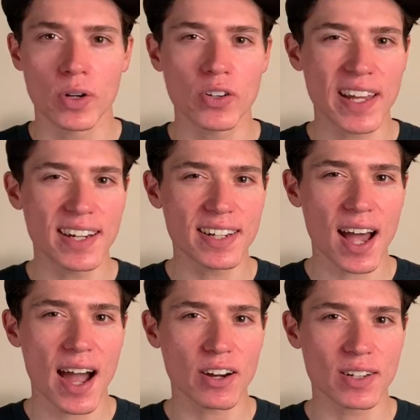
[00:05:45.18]
When you get into
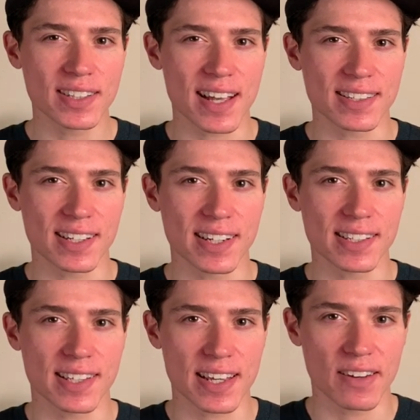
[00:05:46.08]
higher
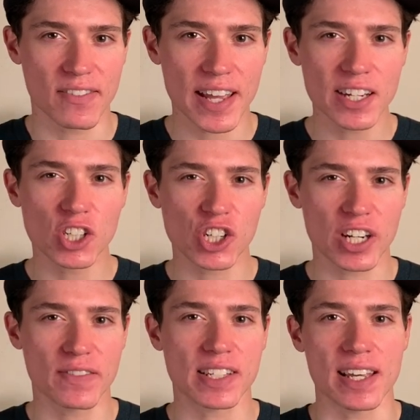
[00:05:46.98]
intensities, the advantage
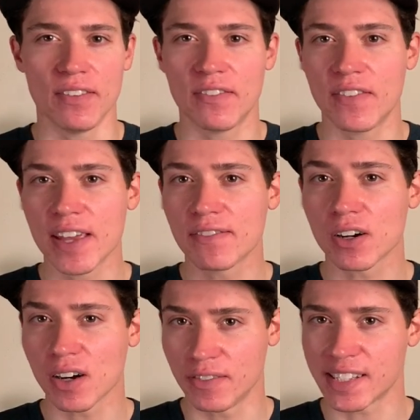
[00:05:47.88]
shifts in
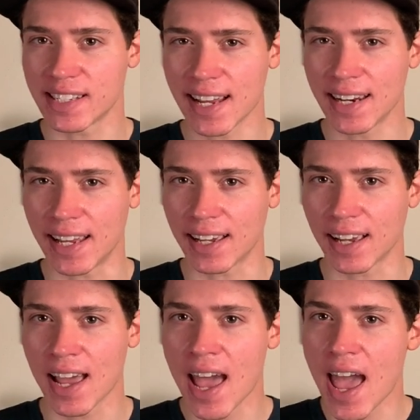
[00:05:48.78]
favor of
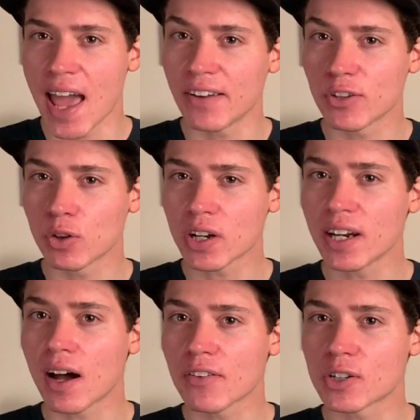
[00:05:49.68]
standing, and if you look at
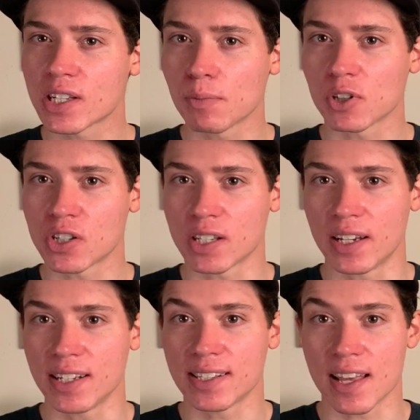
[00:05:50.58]
other similar
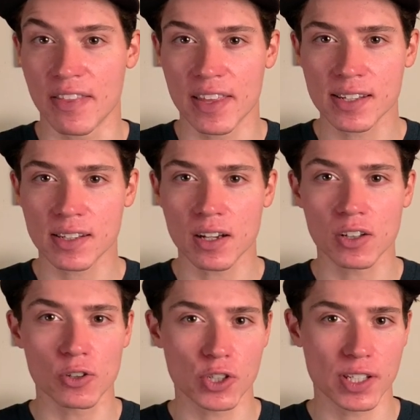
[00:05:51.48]
studies, this
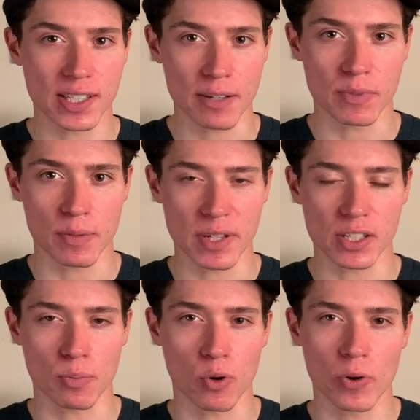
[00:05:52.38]
conclusion seems to be
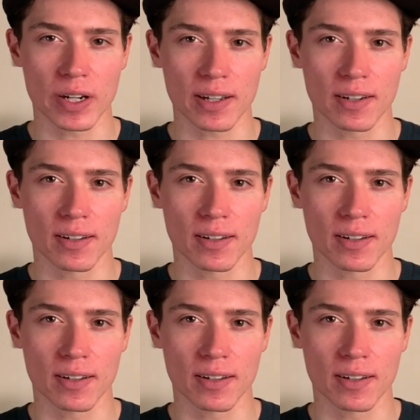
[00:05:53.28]
supported.